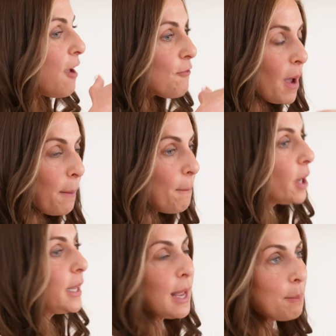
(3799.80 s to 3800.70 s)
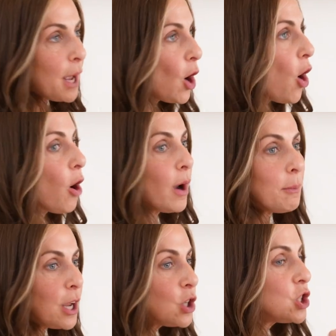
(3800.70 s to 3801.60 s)
If my money and my car and
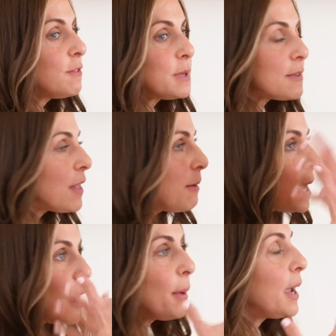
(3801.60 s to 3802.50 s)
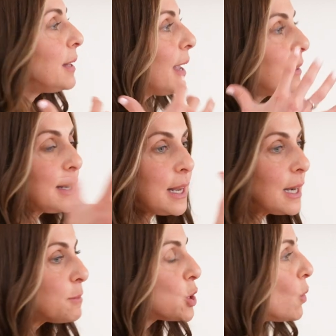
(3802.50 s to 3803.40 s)
my achievements, if they become my identity
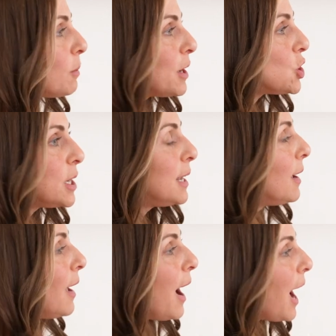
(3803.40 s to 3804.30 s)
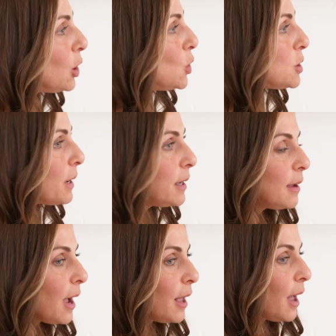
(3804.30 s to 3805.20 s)
and I'm so enmeshed in it, I lose
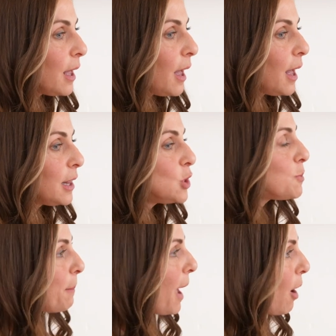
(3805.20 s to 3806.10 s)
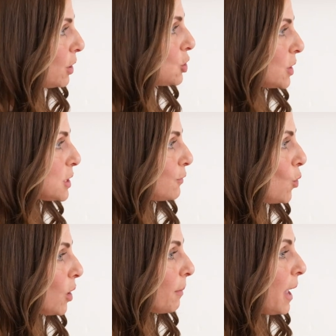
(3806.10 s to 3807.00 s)
my power to
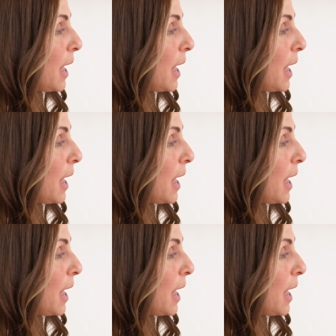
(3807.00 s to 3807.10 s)
transform.